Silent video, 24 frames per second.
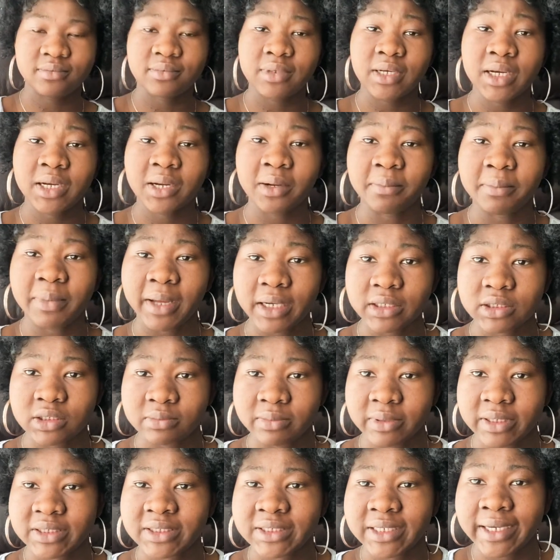welcome back to
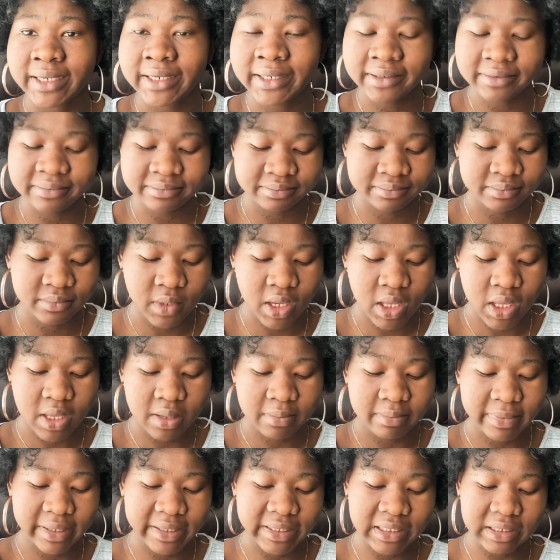my channel.
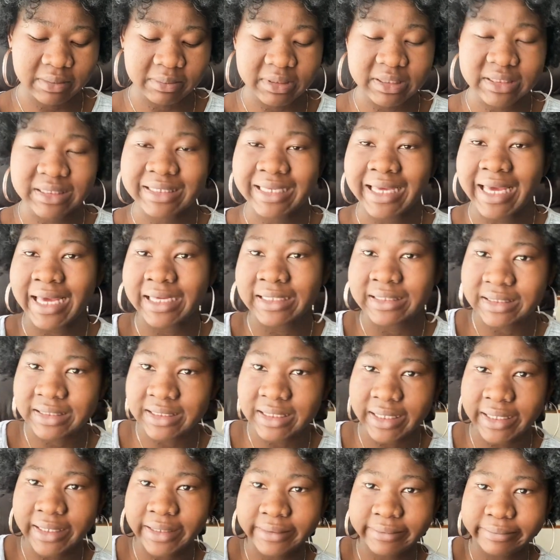My name is
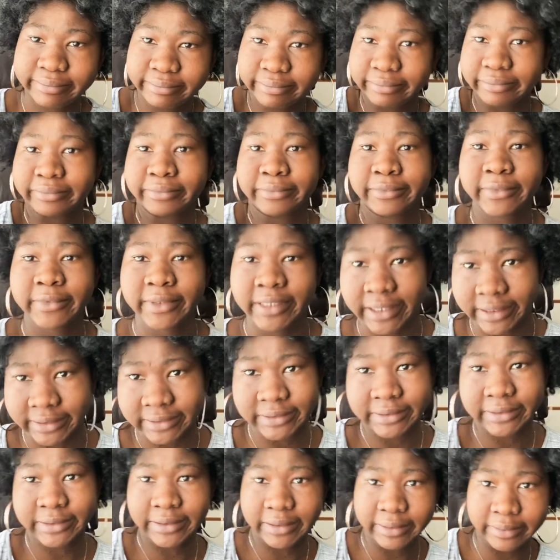Esther, as
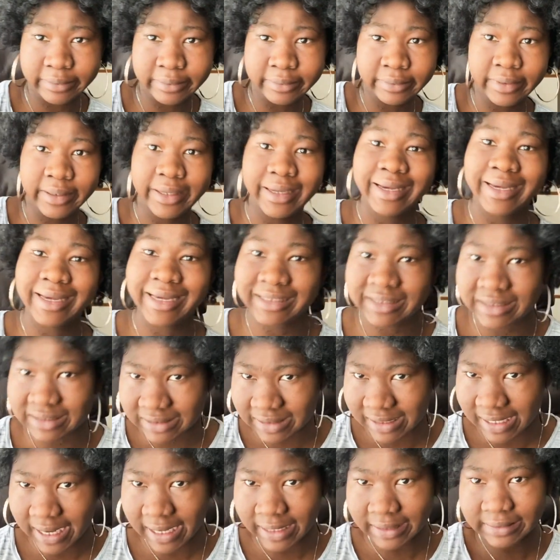you know,
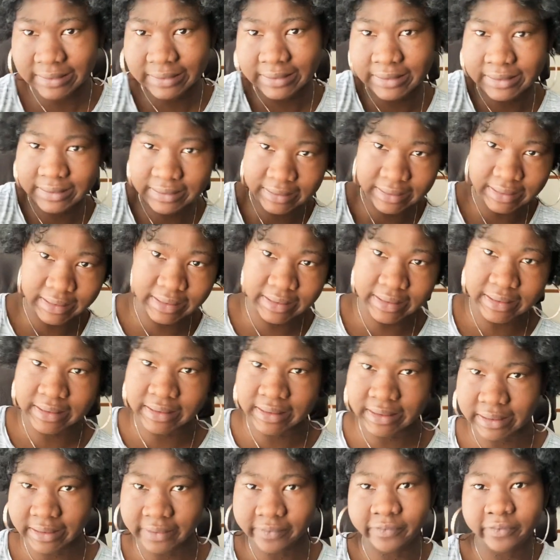Esther D
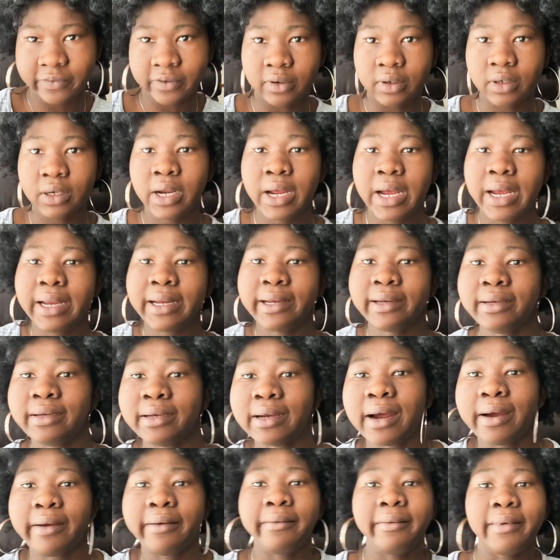for
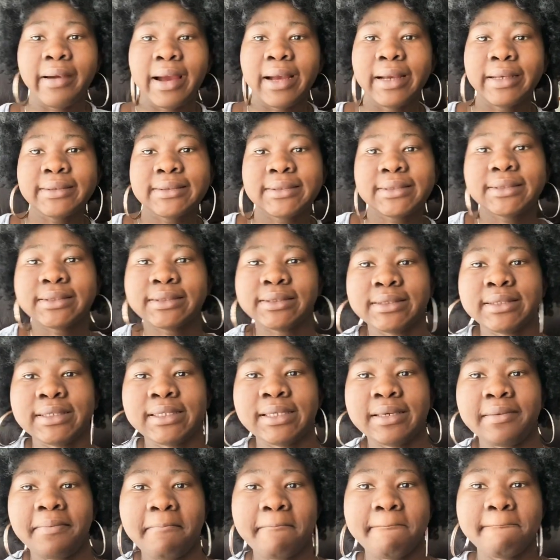
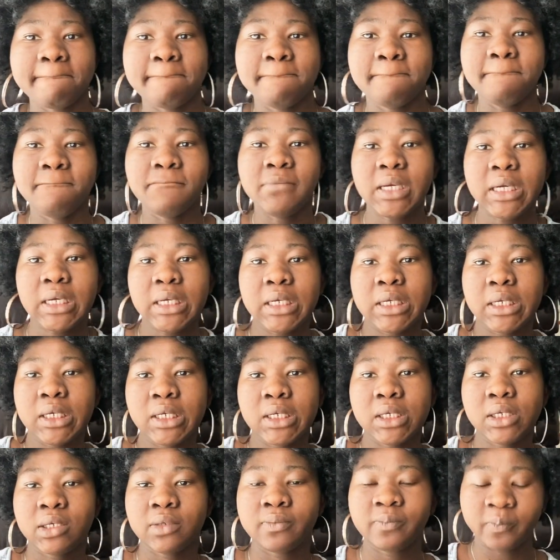Darasimi.
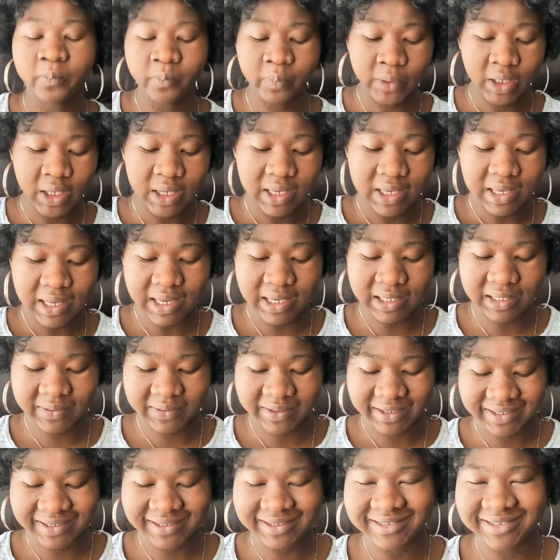
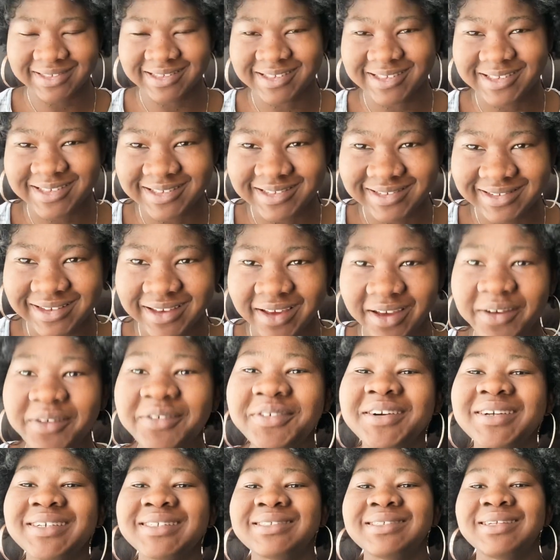Anyways,
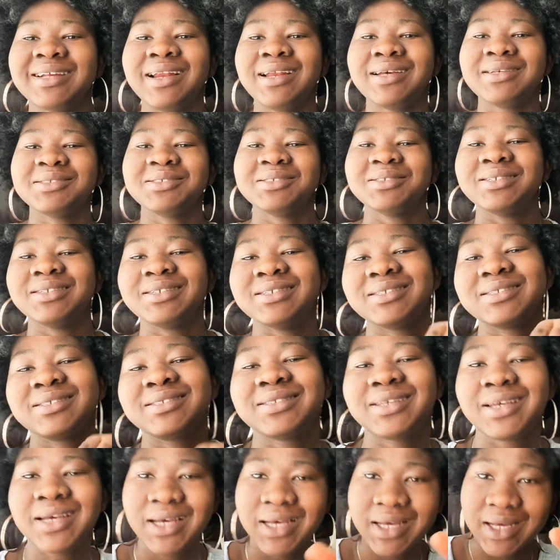first let's do this.
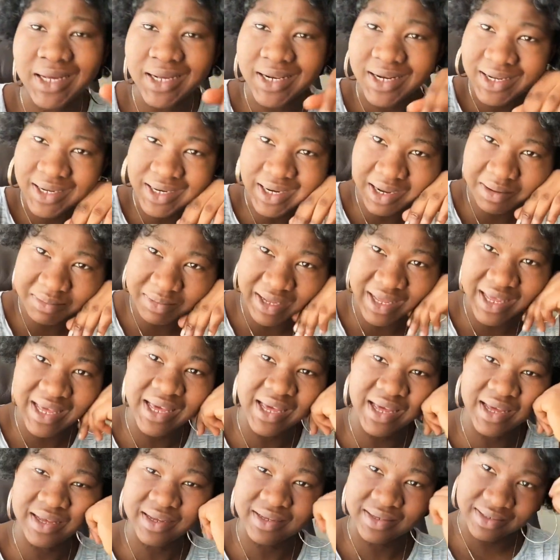Look at my
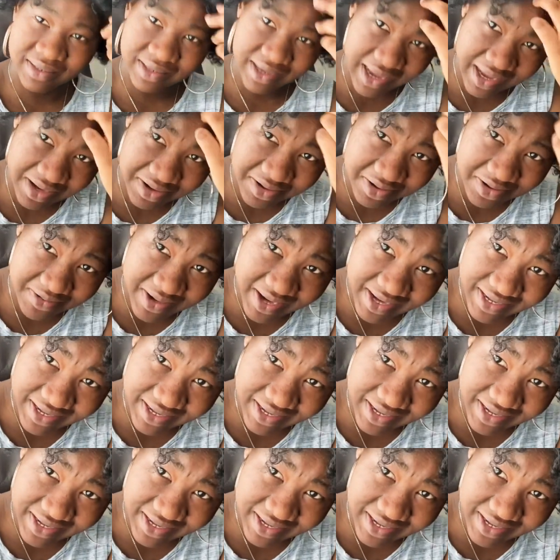hair. I don't know why